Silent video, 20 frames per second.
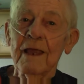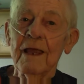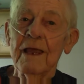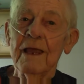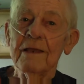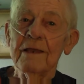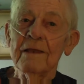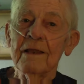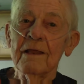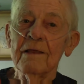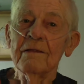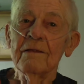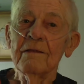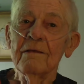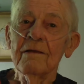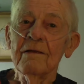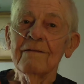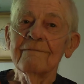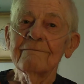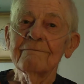And, Could you
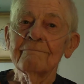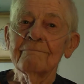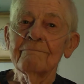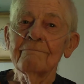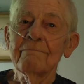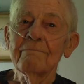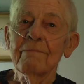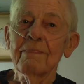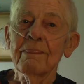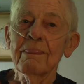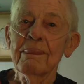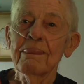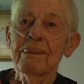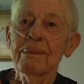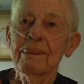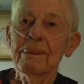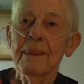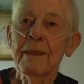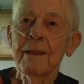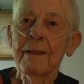talk more about that?
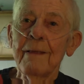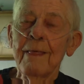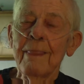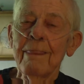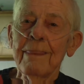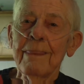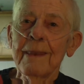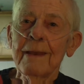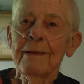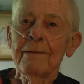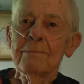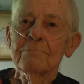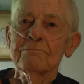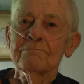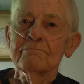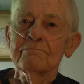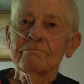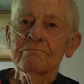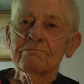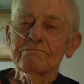What did you? What do you think
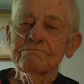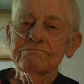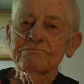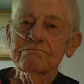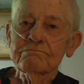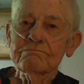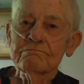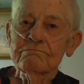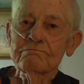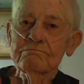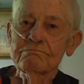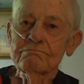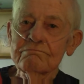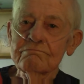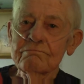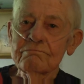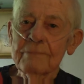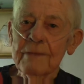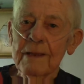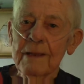he spotted, and
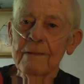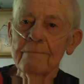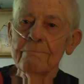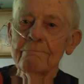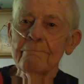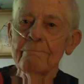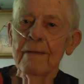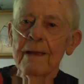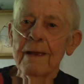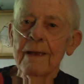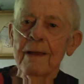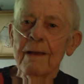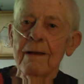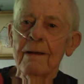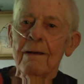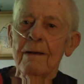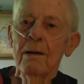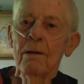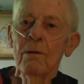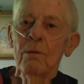how
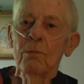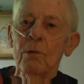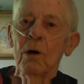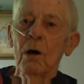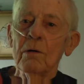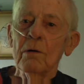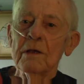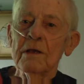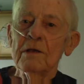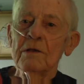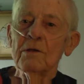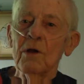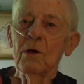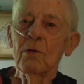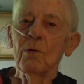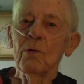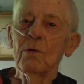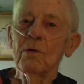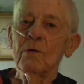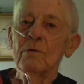did he respond? Well, you know,
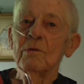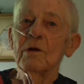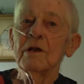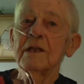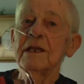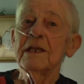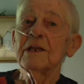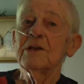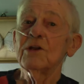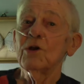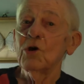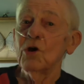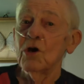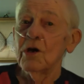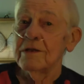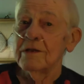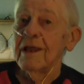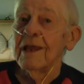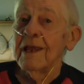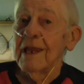well, he had
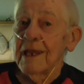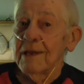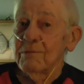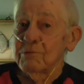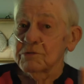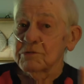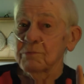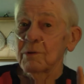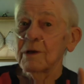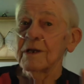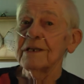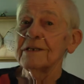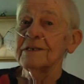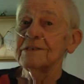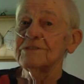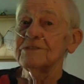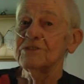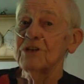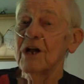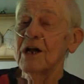heard. It was one of
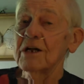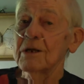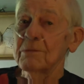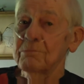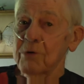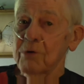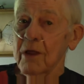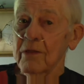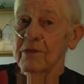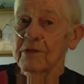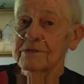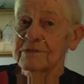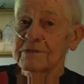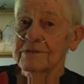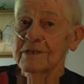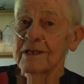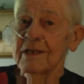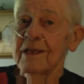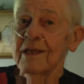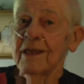his younger
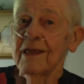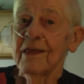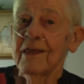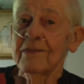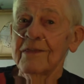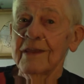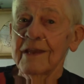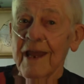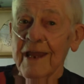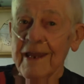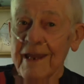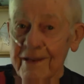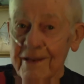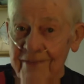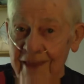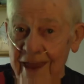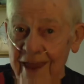brothers that I had